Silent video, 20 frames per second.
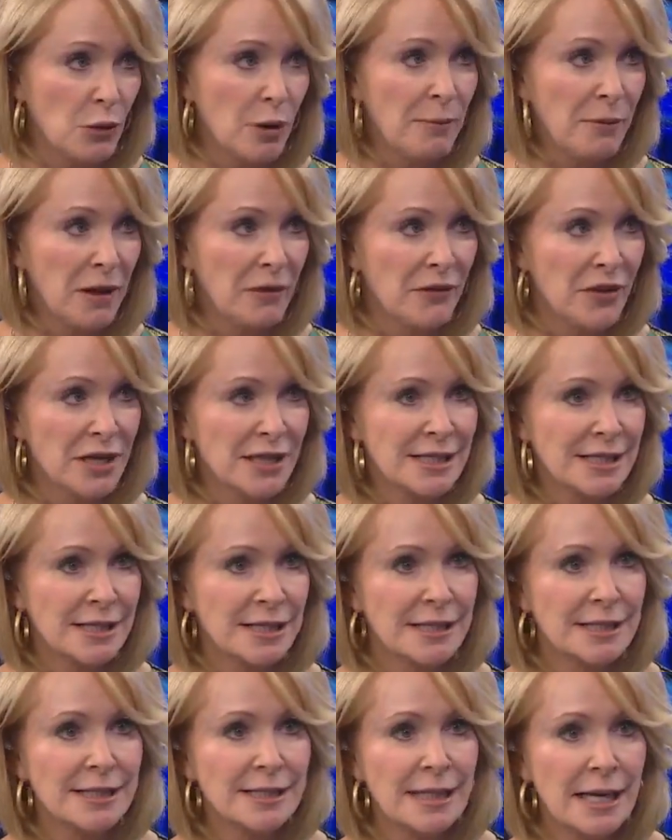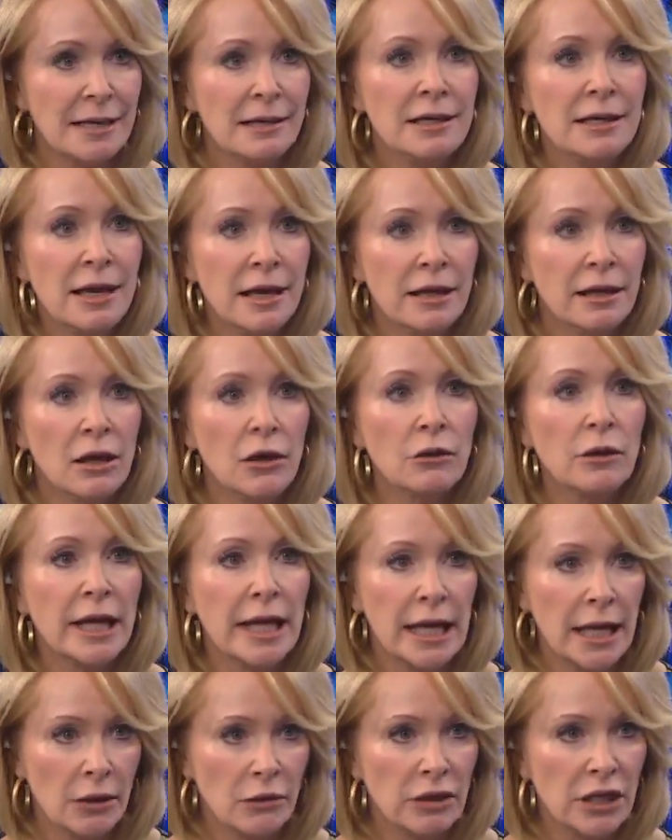up on this, that San Diego
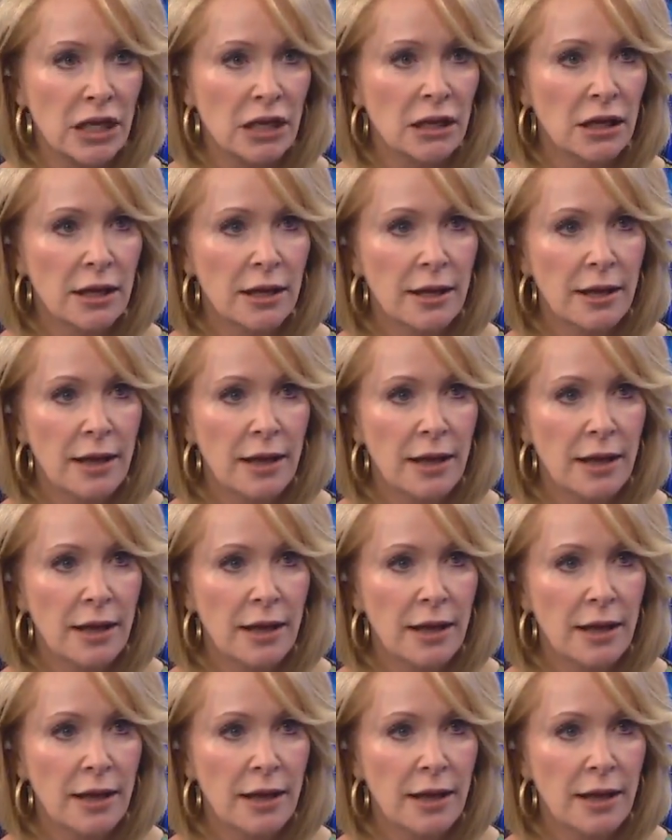County